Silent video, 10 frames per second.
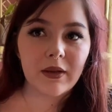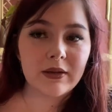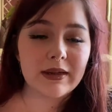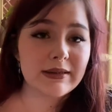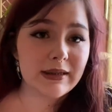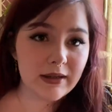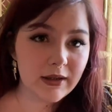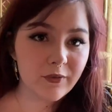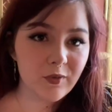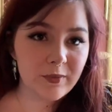let's say
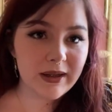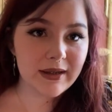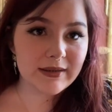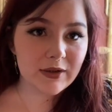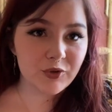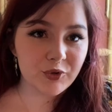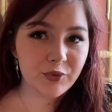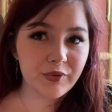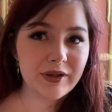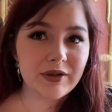like for me, I sell
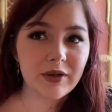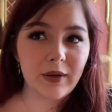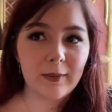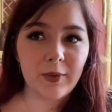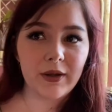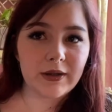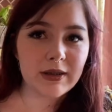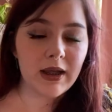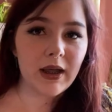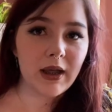jewelry, so I put
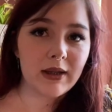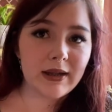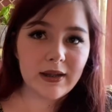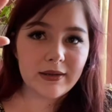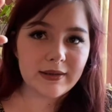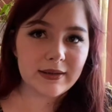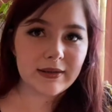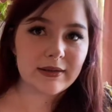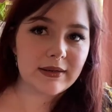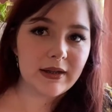
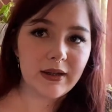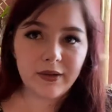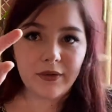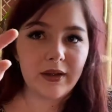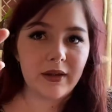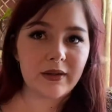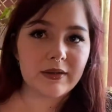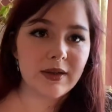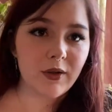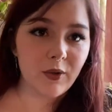necklaces,
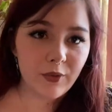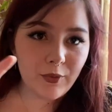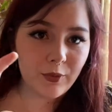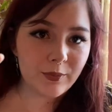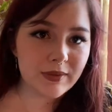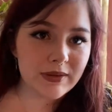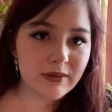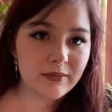earrings, hoops,